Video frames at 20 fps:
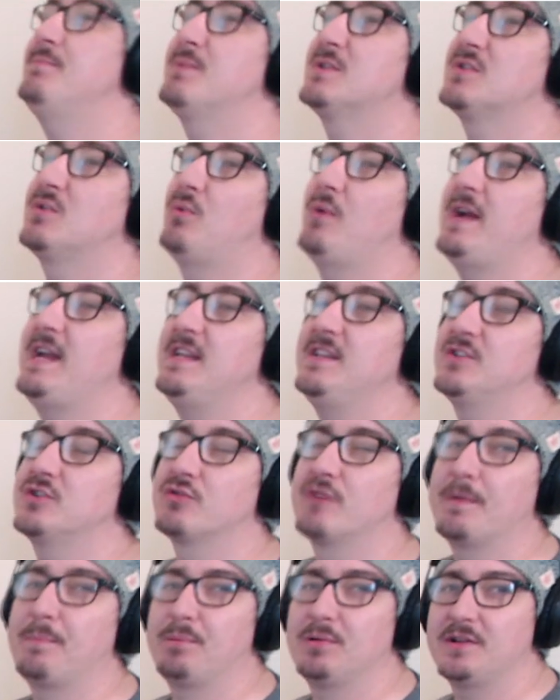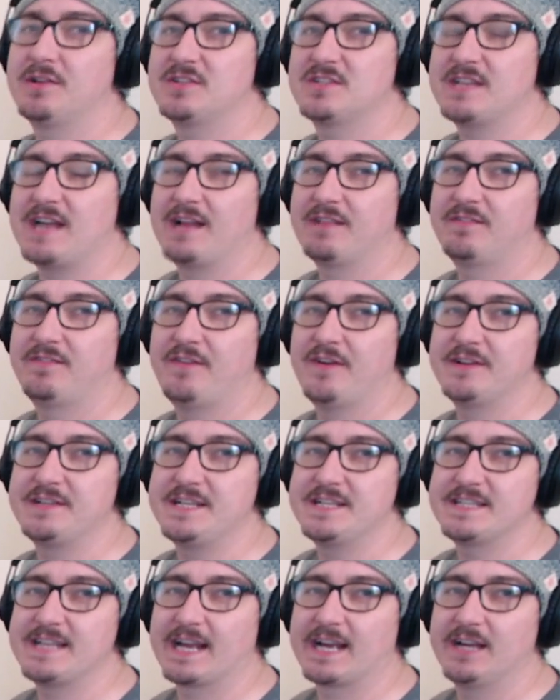in between triplets and
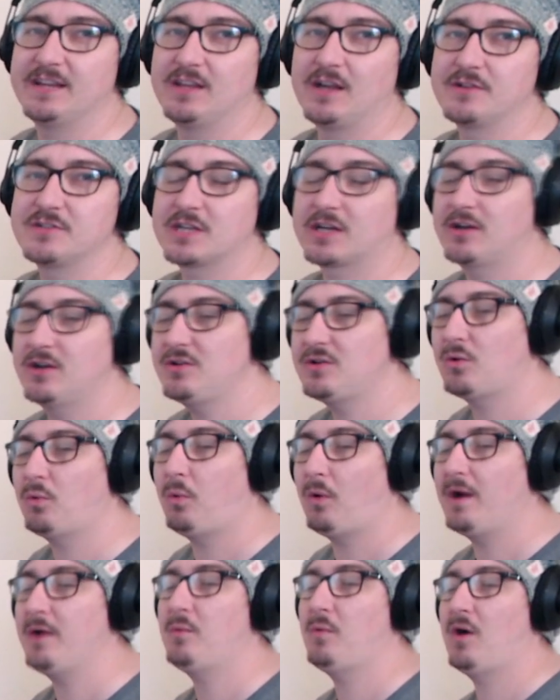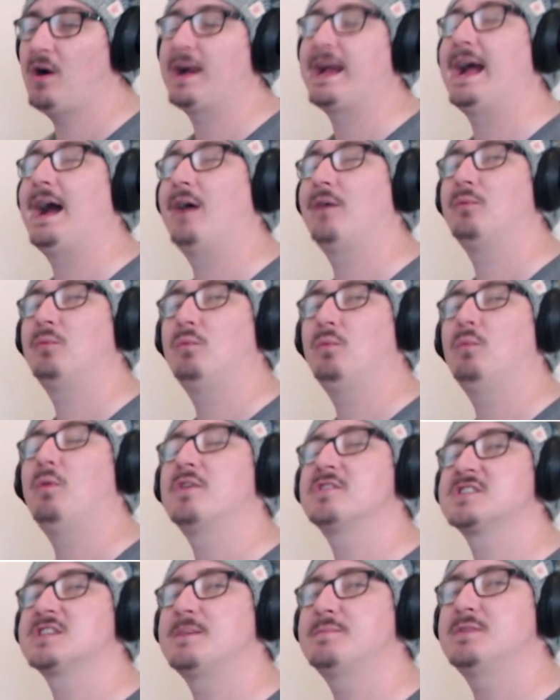32nd notes. I couldn't quite work out
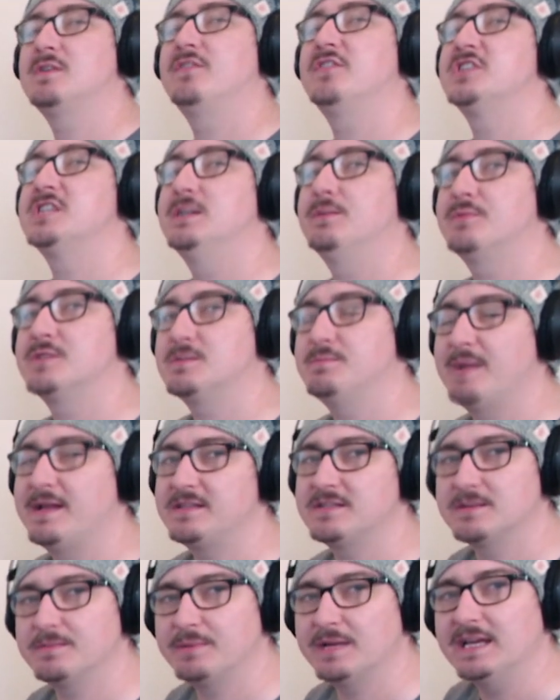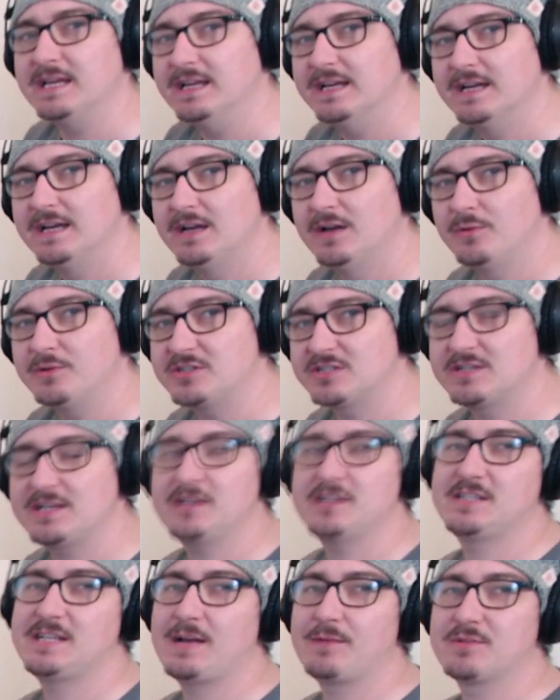what subdivision it was meant to be, which
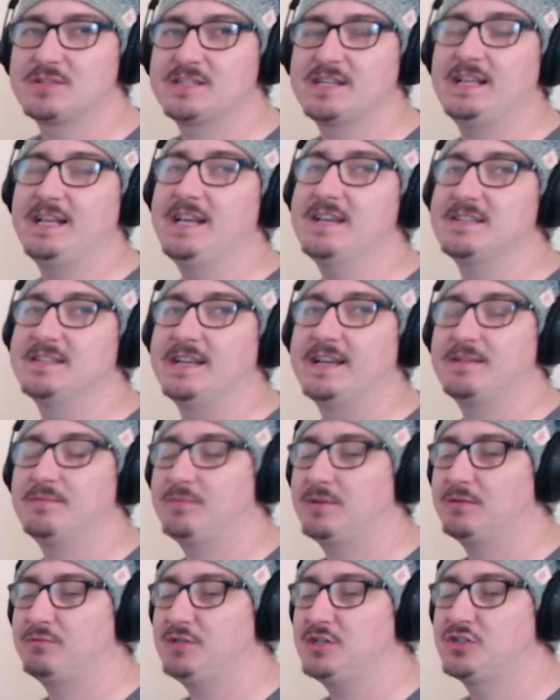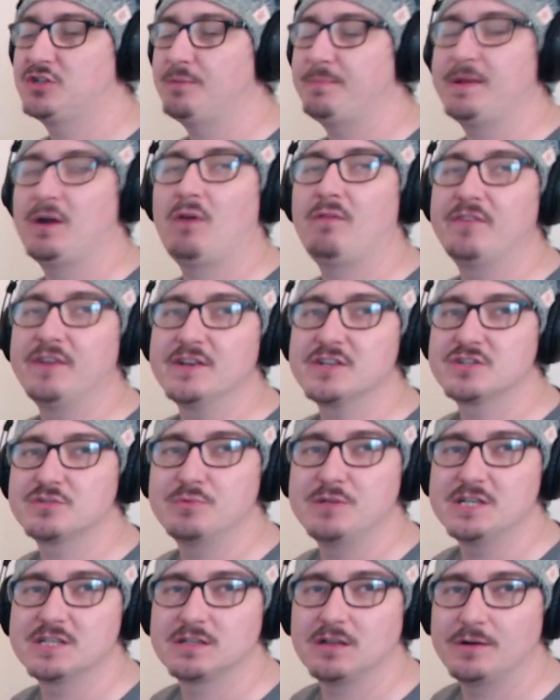it sounds silly, isn't it? It should be
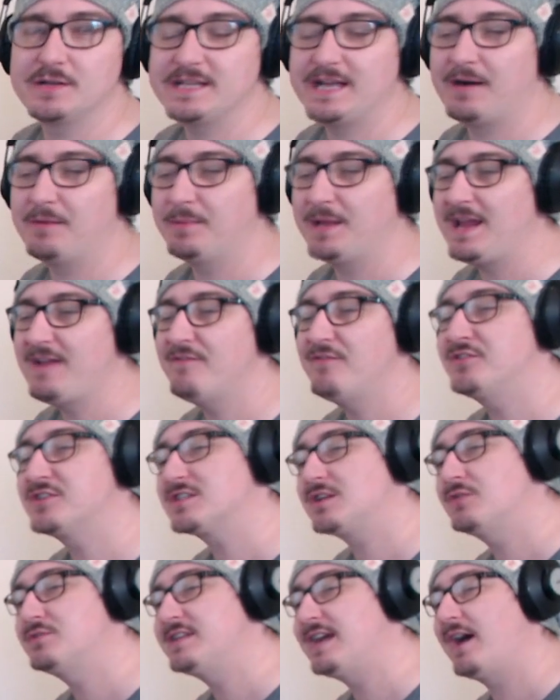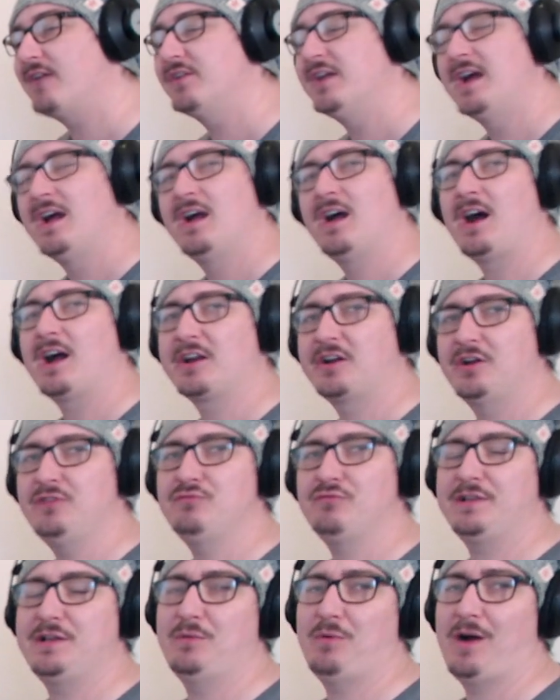obvious when you slow it down, but even slowed down, I
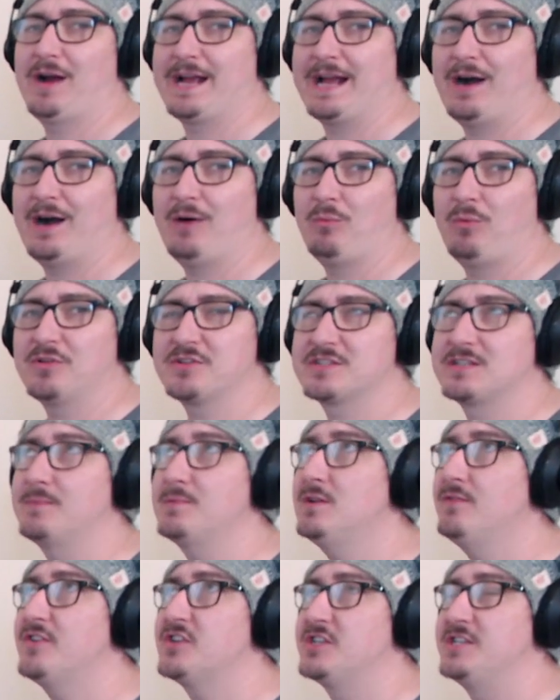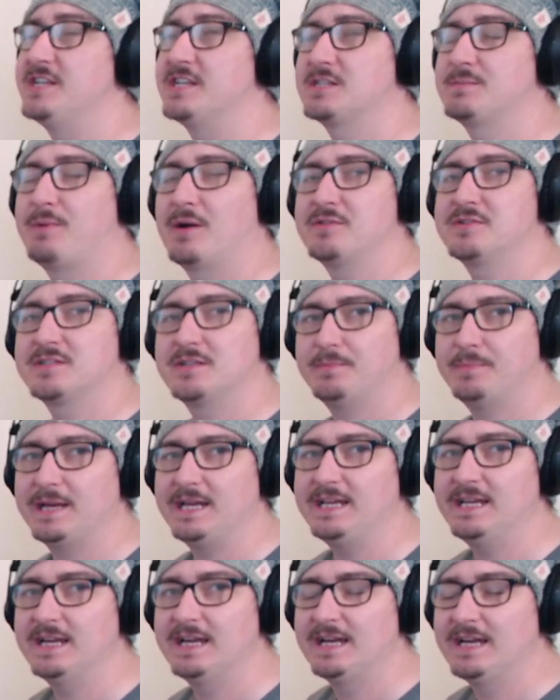couldn't really work out what subdivision it's supposed to
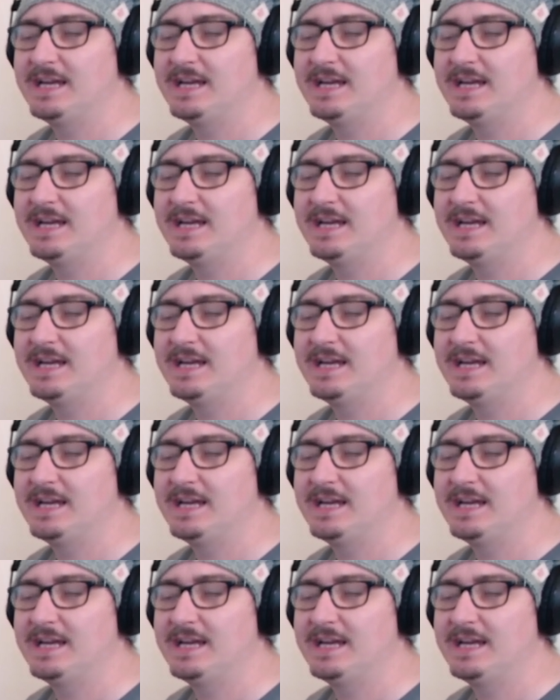be.